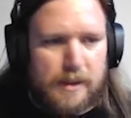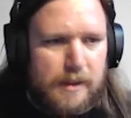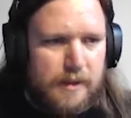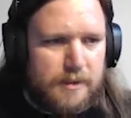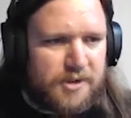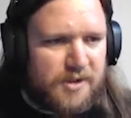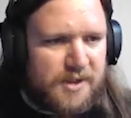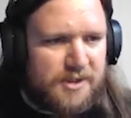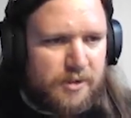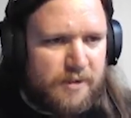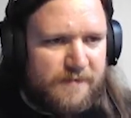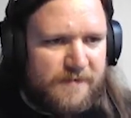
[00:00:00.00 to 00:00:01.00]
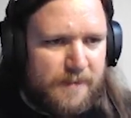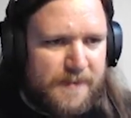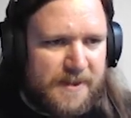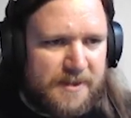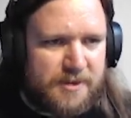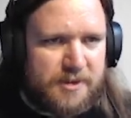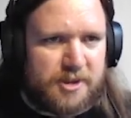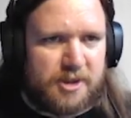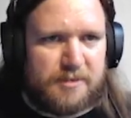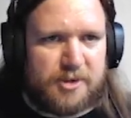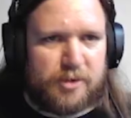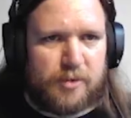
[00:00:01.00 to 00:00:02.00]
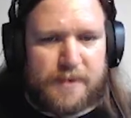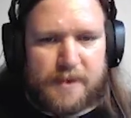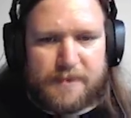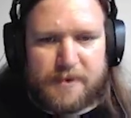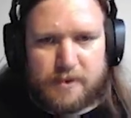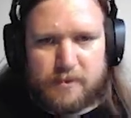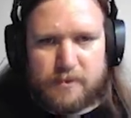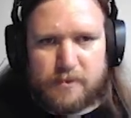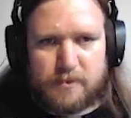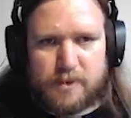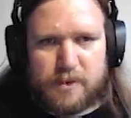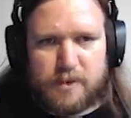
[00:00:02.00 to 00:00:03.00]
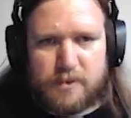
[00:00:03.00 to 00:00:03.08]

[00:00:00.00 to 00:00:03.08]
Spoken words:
So they took the Philippines and turned them into a puppet. Okay.